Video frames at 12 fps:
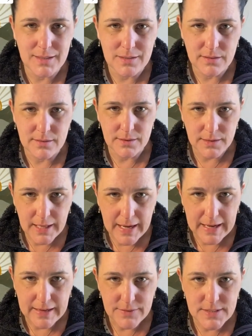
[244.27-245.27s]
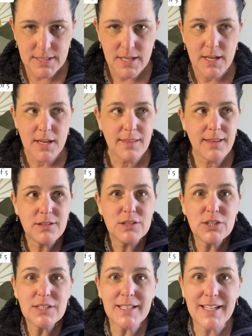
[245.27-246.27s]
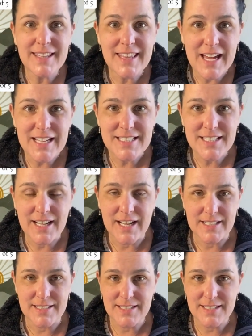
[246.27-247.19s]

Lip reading: in our lives, they look like that to us.